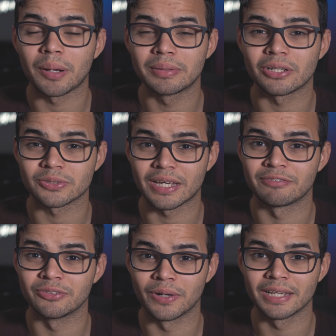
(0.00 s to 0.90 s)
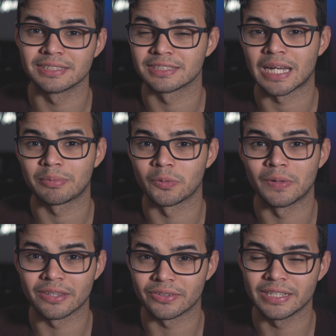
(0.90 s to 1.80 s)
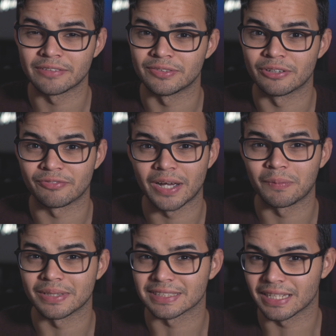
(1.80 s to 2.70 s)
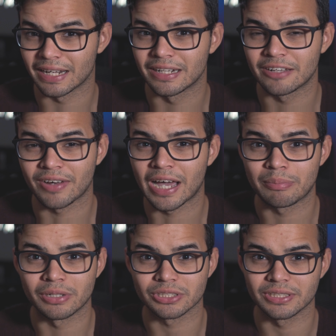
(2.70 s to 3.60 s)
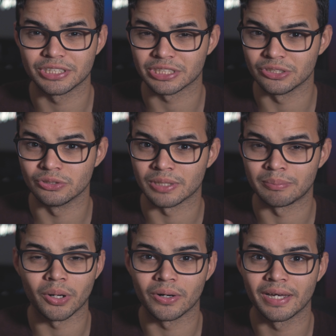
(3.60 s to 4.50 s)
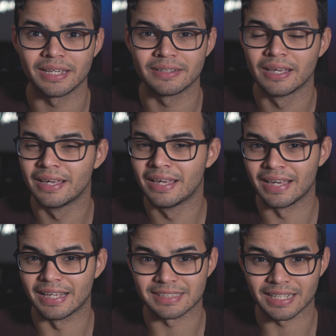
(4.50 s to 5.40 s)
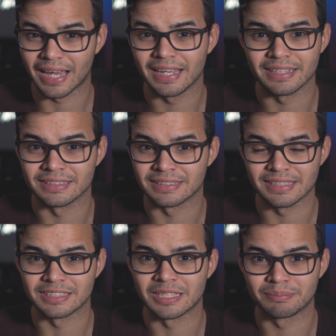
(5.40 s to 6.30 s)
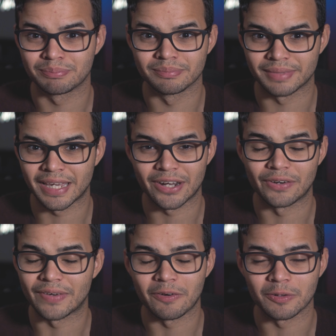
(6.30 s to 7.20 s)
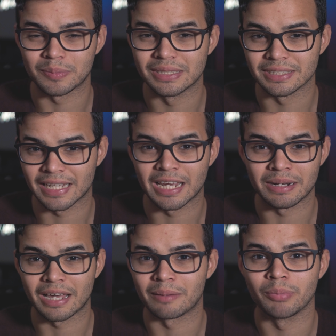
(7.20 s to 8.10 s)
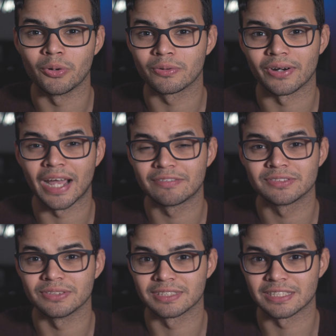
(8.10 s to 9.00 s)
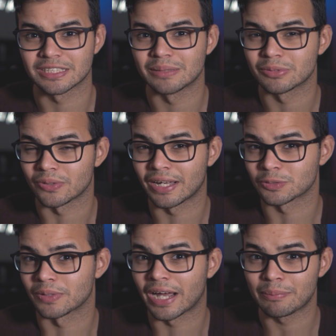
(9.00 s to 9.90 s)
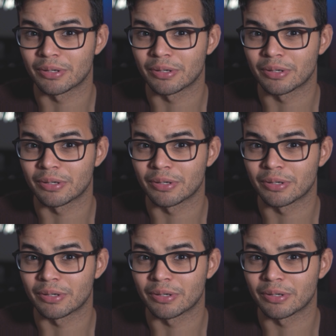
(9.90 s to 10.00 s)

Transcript: can probably also add a fluid head to the top of the Wing 3 if you can find one that's light enough. I personally just use a ball head. It's light, it's easy to carry around with me, it doesn't add a lot of bulk or heft to the system, so that's what I